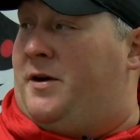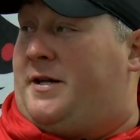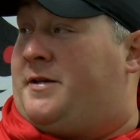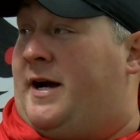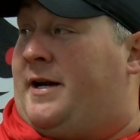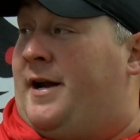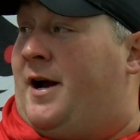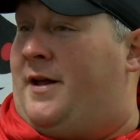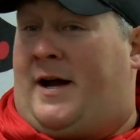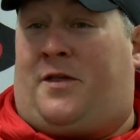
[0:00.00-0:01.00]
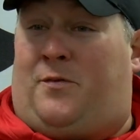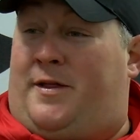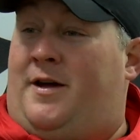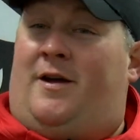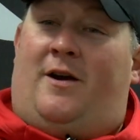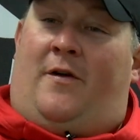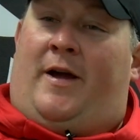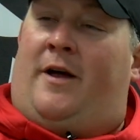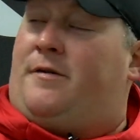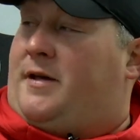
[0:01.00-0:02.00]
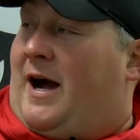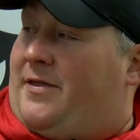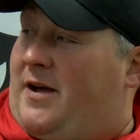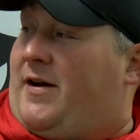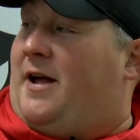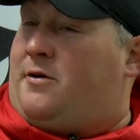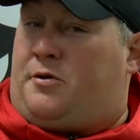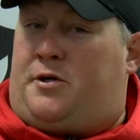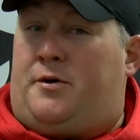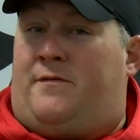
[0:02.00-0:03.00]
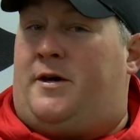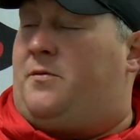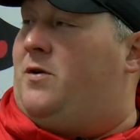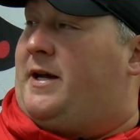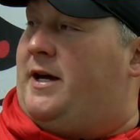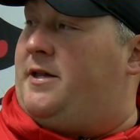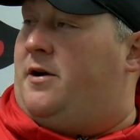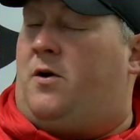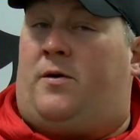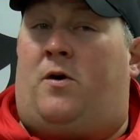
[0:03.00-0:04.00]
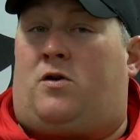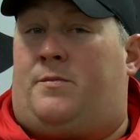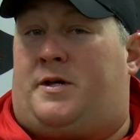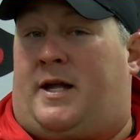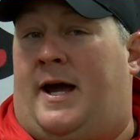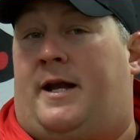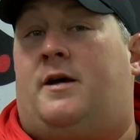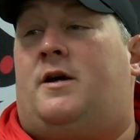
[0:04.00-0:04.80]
looking secondary. And that's with on the other side, they've got those 2 Division I kids that are going to Oklahoma State.